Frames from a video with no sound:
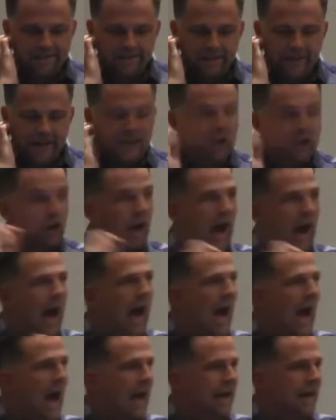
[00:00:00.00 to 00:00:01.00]
And your
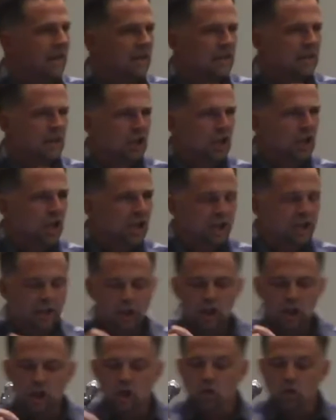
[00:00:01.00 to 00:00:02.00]
eye look
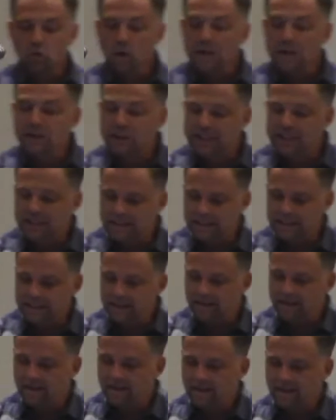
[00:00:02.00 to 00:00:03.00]
grudgingly
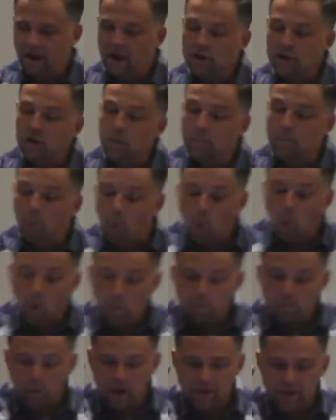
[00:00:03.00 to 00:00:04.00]
on your poor
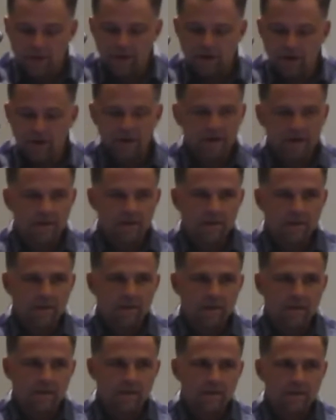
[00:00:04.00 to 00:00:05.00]
brother
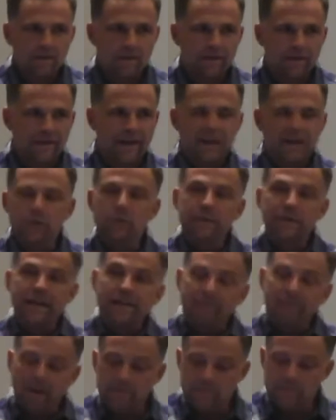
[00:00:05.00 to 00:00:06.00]
and you
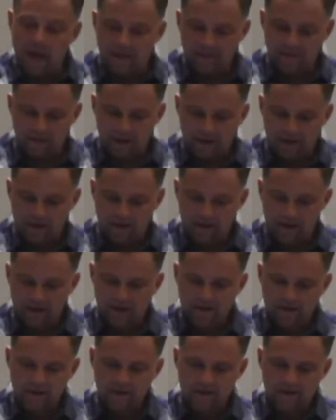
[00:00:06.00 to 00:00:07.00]
give him nothing.
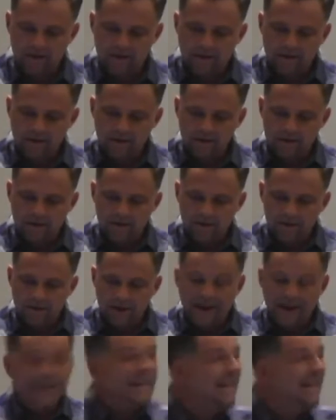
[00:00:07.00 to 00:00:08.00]

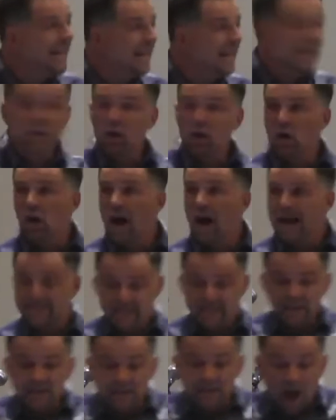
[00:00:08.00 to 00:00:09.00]
And he cried
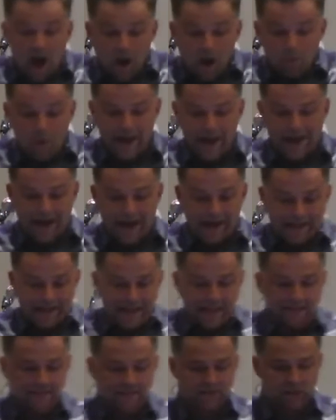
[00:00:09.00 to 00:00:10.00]
to Yahweh
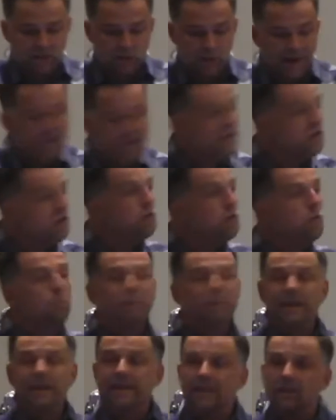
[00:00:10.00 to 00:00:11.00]
against you, and you
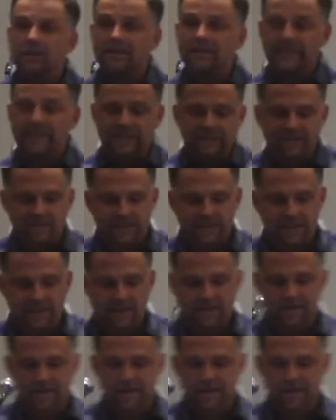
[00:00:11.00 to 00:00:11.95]
be guilty of sin.